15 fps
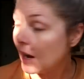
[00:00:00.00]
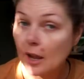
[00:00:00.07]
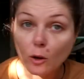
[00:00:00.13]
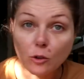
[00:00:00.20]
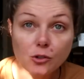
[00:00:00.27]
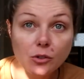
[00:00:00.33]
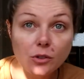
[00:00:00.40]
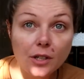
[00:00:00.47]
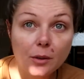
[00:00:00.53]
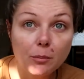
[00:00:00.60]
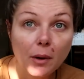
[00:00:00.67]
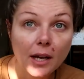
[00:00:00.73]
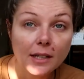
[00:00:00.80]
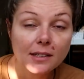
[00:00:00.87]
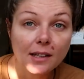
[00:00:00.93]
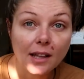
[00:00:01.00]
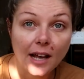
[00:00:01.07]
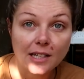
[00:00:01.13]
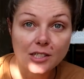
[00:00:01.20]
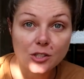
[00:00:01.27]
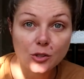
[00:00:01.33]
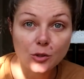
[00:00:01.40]
I also did buy the
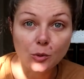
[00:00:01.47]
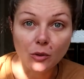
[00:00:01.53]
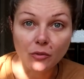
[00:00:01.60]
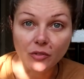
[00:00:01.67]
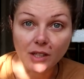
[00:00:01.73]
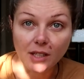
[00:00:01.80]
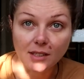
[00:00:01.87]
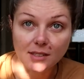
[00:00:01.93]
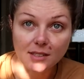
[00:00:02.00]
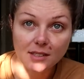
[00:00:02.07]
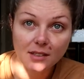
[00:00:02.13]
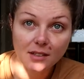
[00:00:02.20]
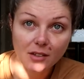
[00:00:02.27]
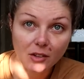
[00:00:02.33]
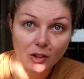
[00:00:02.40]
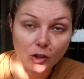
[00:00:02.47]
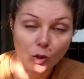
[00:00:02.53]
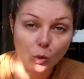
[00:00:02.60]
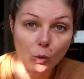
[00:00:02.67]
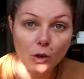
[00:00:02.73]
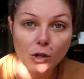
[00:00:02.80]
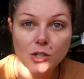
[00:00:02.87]
last two of these, the
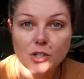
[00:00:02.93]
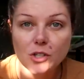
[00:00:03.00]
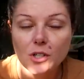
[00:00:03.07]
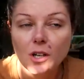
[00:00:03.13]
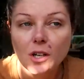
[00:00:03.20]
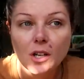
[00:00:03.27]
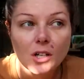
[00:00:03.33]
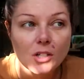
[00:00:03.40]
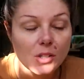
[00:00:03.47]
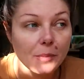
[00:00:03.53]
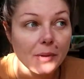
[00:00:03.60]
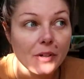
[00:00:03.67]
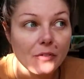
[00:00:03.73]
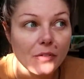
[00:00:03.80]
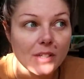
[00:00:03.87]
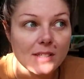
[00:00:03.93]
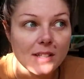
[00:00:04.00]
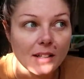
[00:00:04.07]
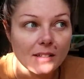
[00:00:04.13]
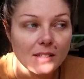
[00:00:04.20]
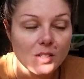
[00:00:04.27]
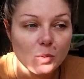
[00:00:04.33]
doors, so I'm gonna fix
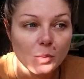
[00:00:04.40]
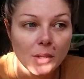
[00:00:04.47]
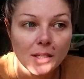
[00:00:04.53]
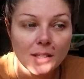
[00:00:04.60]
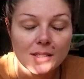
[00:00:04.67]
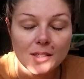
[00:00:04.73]
that this week.